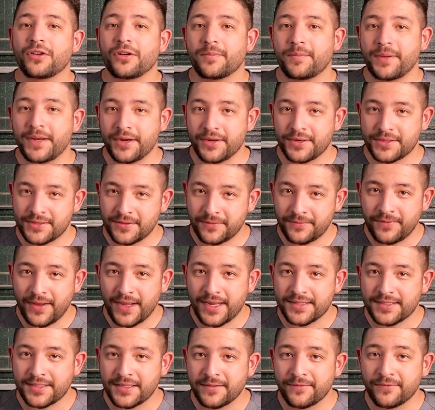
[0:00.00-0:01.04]
periods of
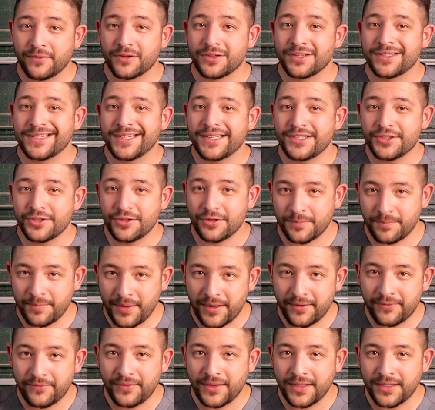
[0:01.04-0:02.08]
fasting for additional
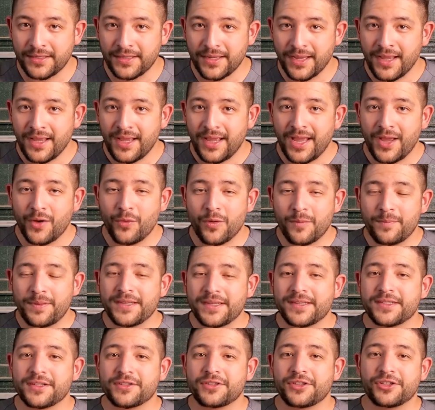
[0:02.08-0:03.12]
benefit, it won't
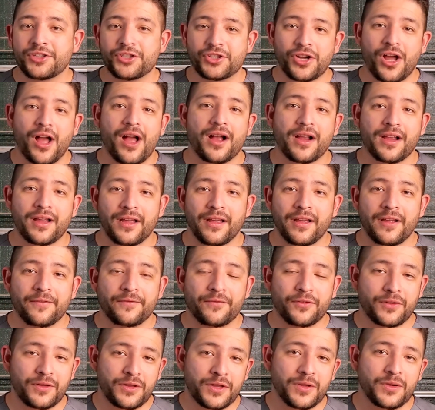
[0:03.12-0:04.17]
be such a shock
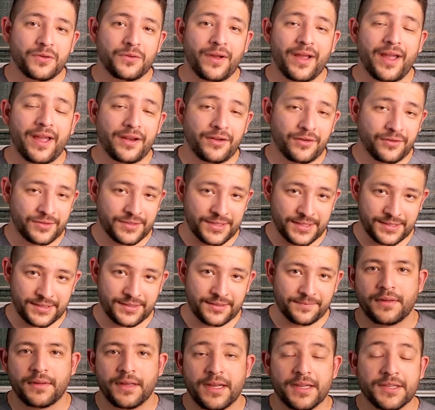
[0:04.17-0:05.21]
for you and your
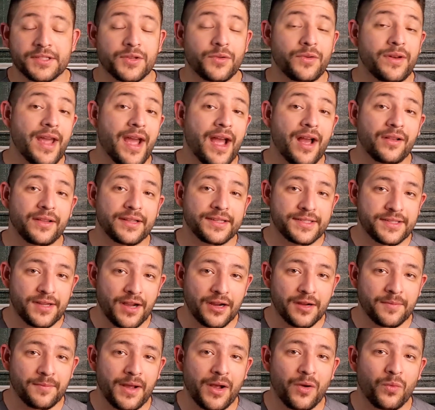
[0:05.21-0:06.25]
system. So now let's
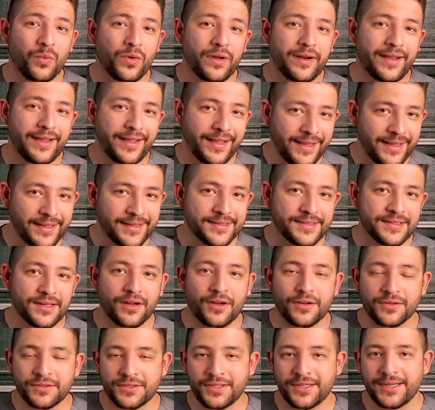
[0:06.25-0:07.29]
talk about what is
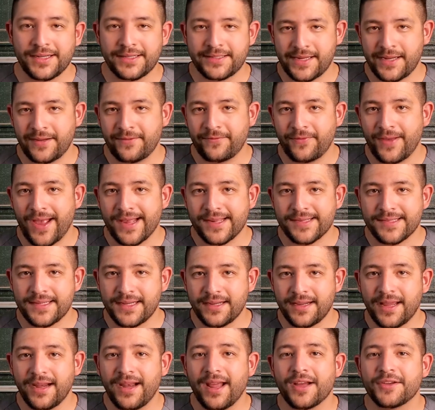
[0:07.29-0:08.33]
alternate day
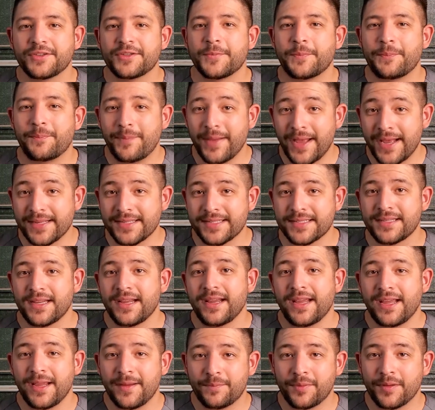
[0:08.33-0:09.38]
fasting and how to best
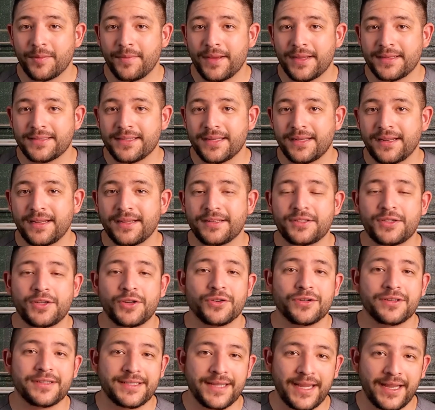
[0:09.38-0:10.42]
implement it into
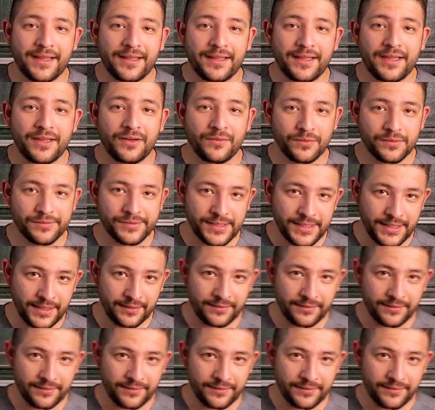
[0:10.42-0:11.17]
your daily routine.